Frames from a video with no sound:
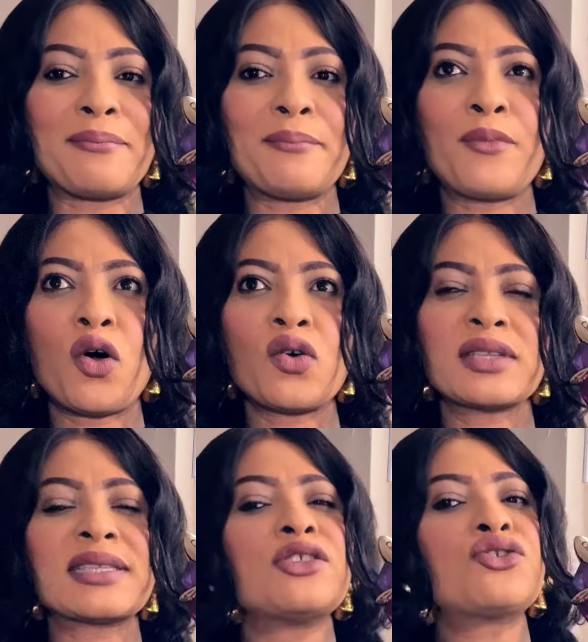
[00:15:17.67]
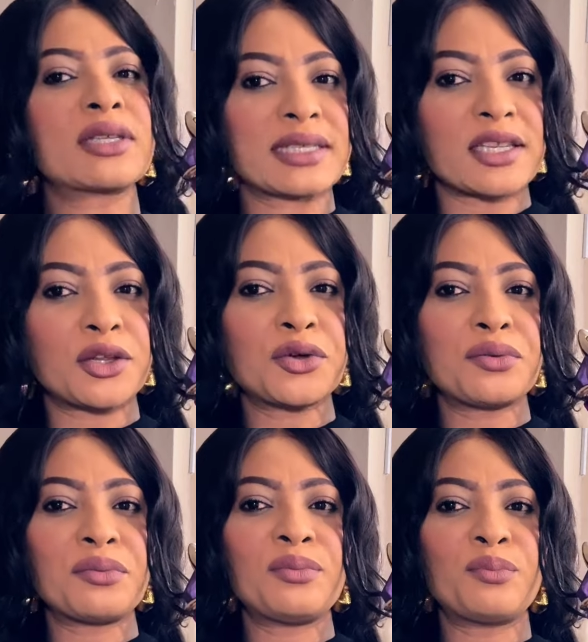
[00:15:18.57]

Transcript: more citrusy, you know,